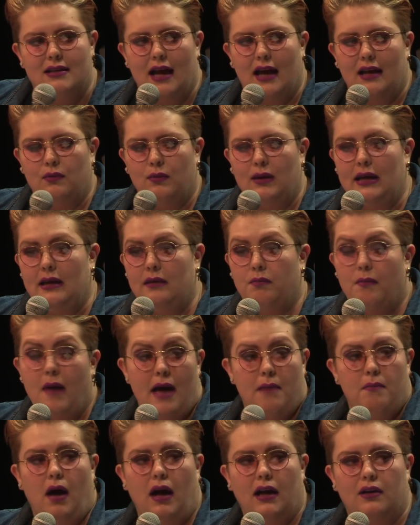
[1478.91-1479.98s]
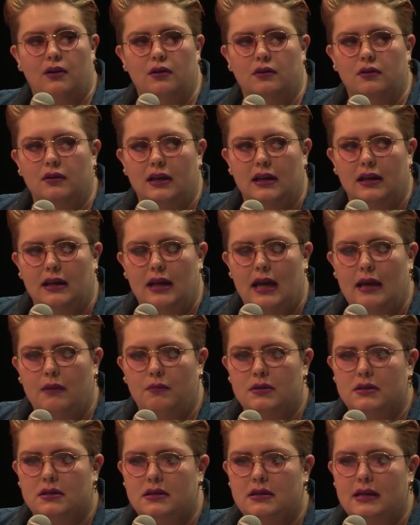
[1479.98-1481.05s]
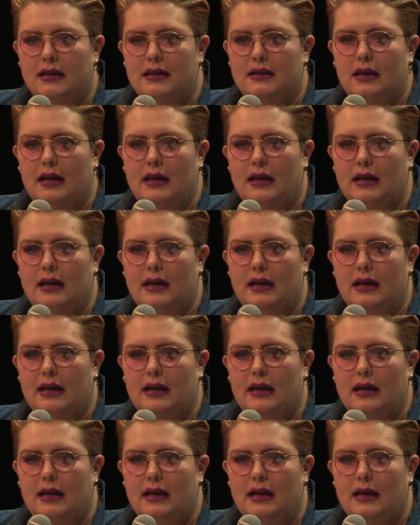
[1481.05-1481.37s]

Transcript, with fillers: And we met Michael, and it was it,